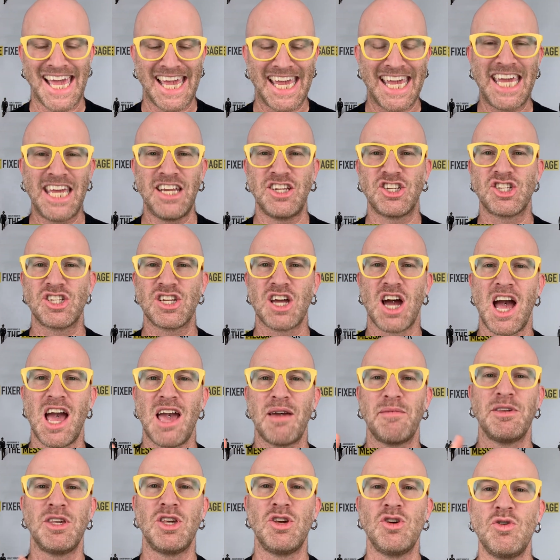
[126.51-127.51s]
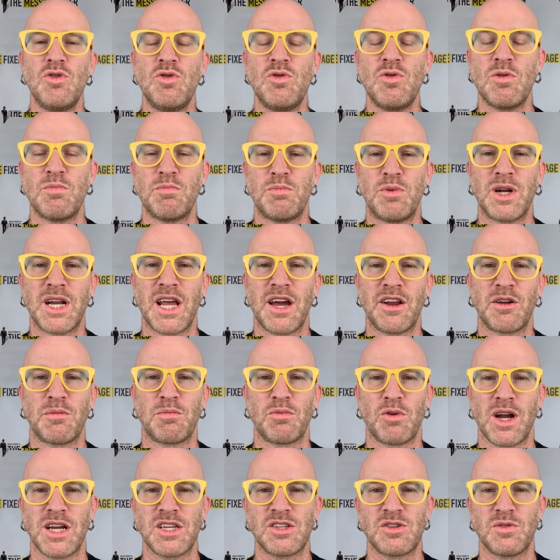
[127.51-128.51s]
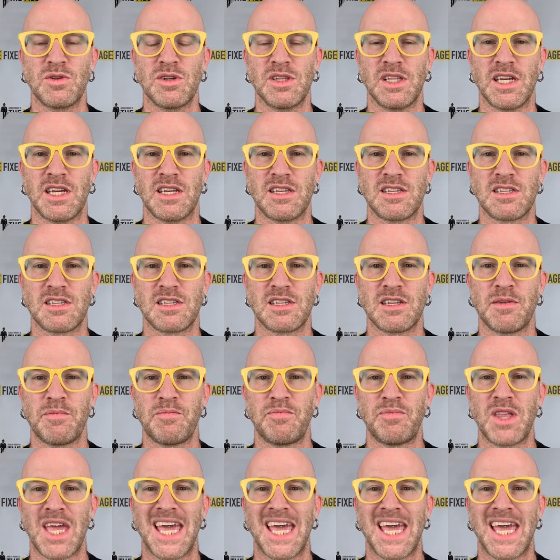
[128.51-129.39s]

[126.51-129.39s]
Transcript: each time you put out a press release,